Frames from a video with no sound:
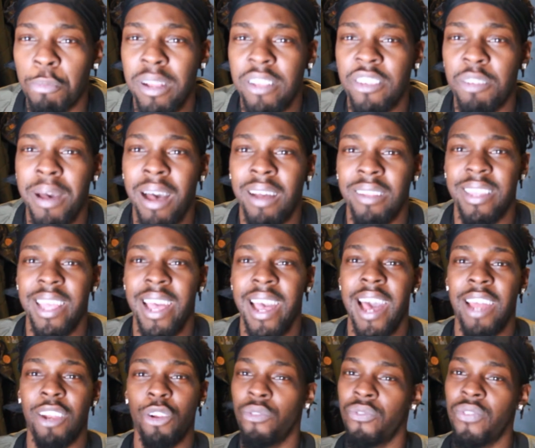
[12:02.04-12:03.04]
much about
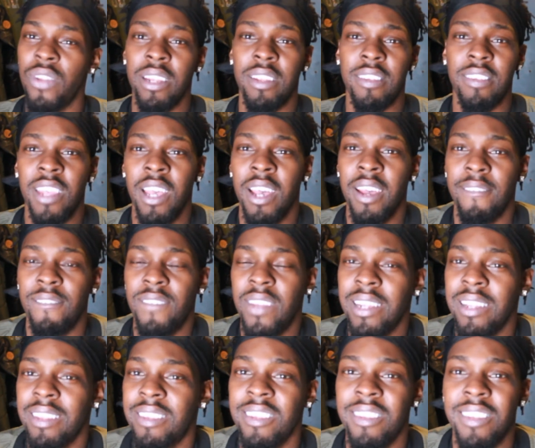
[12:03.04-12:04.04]
that. I know Venus
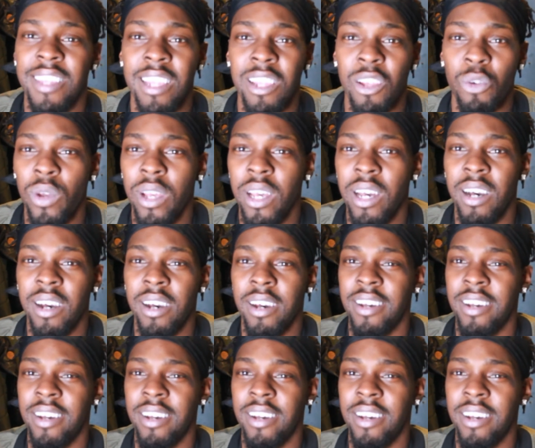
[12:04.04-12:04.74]
is dealing with